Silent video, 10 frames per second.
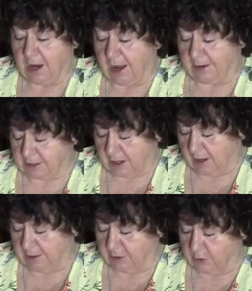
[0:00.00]
and
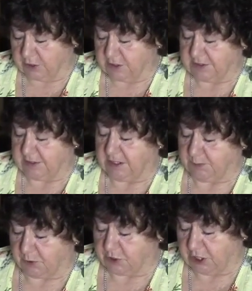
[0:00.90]
I noticed this
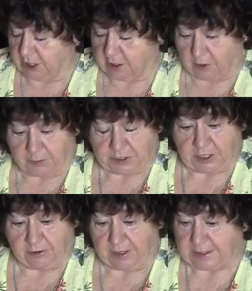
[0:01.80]
particular
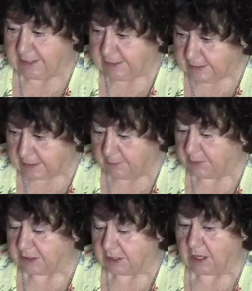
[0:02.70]
material is a little
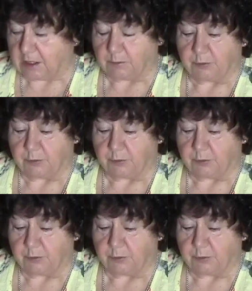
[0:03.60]
bit thin,